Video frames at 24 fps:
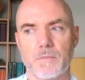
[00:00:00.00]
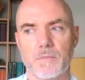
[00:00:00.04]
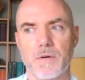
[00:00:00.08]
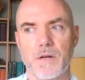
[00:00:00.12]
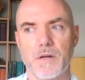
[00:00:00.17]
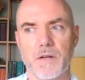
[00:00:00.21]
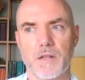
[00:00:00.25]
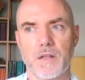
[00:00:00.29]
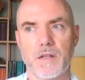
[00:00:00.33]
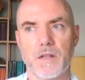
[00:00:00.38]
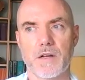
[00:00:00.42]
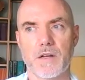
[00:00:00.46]

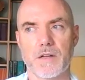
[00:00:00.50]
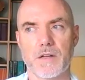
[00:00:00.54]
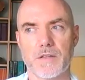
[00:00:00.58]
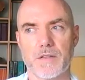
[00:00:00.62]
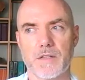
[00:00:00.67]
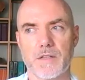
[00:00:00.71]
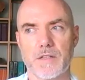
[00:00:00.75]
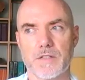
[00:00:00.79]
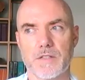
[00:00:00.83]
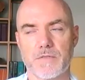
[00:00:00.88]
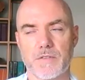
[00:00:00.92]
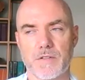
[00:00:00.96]
put a lot of
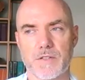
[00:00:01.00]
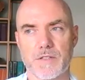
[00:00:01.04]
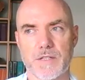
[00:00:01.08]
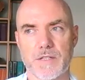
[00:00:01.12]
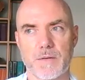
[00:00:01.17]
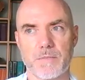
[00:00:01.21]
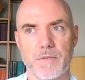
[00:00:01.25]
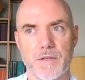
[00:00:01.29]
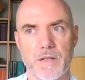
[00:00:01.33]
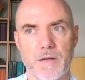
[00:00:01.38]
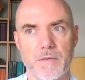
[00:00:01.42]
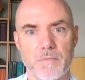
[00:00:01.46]
things, for
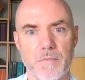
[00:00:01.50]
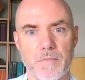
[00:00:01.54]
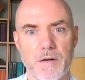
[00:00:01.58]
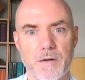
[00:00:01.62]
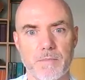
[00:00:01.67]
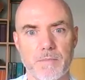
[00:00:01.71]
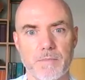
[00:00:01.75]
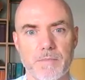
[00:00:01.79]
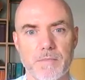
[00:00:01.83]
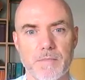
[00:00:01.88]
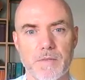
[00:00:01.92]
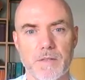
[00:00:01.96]
example, on
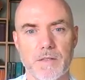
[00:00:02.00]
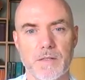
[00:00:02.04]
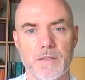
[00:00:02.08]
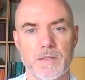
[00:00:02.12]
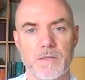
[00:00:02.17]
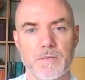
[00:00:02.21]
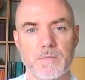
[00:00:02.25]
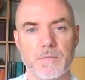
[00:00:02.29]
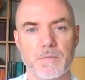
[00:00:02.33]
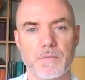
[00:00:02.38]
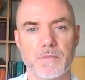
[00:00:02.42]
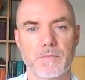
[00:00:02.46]
mom,
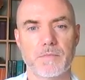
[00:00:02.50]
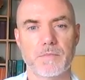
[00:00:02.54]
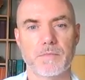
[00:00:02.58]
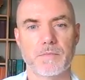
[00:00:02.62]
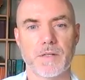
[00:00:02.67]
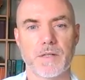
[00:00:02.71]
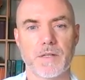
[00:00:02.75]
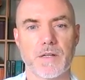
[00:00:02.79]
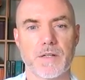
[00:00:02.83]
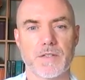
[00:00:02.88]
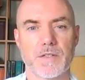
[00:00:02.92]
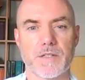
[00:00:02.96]

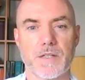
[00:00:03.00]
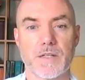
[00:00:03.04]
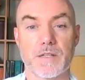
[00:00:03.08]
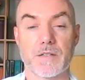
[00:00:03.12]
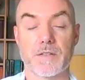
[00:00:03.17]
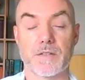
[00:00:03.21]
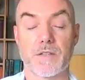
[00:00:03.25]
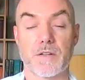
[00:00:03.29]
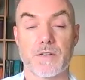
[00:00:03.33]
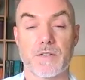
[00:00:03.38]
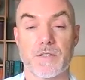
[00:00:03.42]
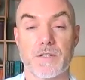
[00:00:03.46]
because
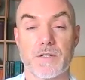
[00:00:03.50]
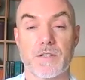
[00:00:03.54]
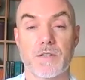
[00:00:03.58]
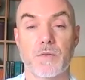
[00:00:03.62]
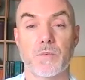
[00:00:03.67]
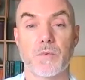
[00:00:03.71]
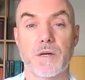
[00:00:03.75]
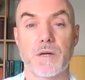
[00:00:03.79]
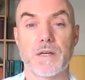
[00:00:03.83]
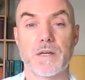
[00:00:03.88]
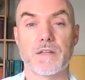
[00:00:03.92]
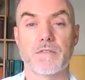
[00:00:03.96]
they're still
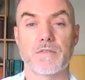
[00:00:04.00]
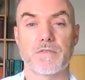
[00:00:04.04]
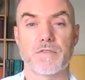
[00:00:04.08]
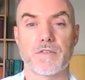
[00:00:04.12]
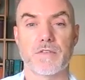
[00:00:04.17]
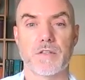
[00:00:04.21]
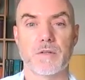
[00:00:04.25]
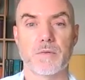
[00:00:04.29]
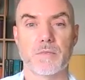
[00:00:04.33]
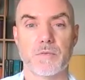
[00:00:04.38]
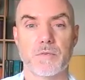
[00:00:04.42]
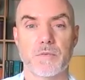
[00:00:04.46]
waiting for
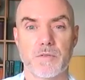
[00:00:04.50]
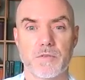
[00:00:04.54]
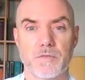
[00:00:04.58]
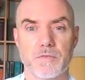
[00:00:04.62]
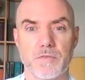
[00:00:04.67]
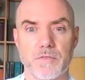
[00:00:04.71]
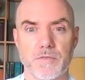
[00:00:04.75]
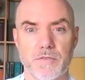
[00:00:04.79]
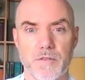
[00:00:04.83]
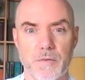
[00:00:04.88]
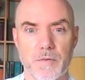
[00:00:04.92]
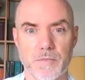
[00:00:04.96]
the
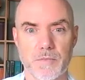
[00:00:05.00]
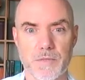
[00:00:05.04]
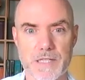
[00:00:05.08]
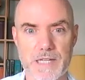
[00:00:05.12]
approval from